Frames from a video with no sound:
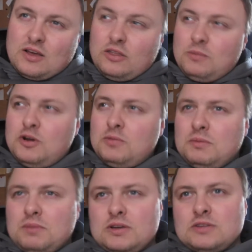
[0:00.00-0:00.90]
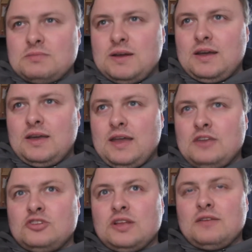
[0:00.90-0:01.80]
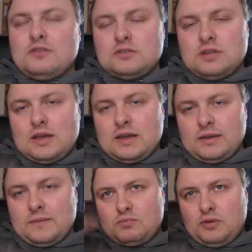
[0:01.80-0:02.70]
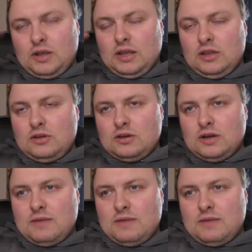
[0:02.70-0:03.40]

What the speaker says: at the moment, because my energy levels are like pretty low,